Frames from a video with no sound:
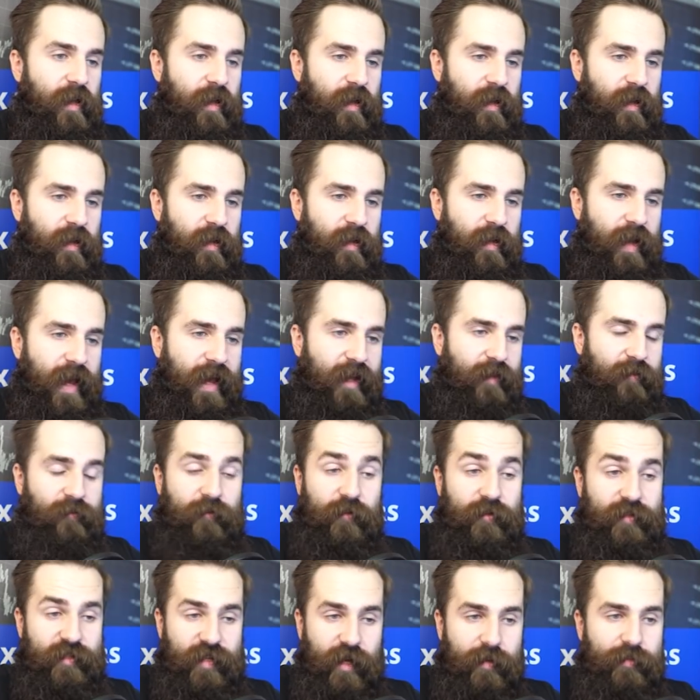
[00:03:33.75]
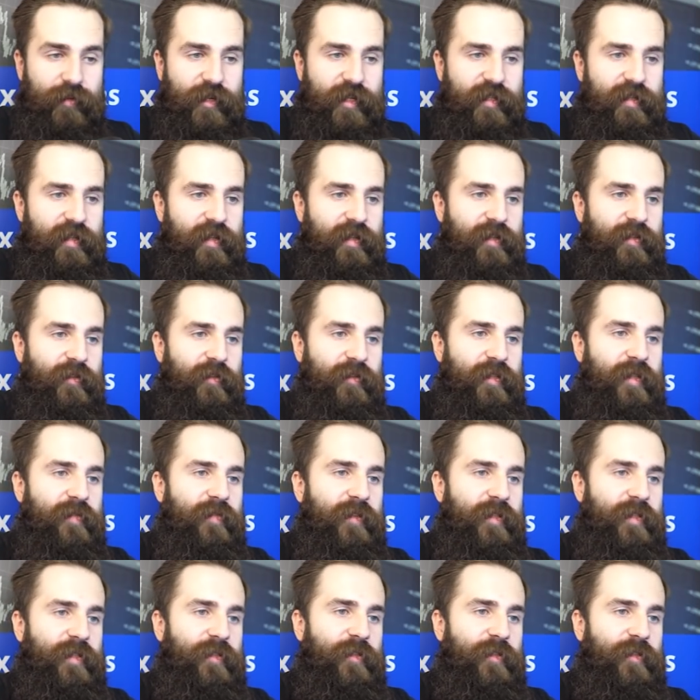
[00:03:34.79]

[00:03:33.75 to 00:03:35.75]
and for some reason not even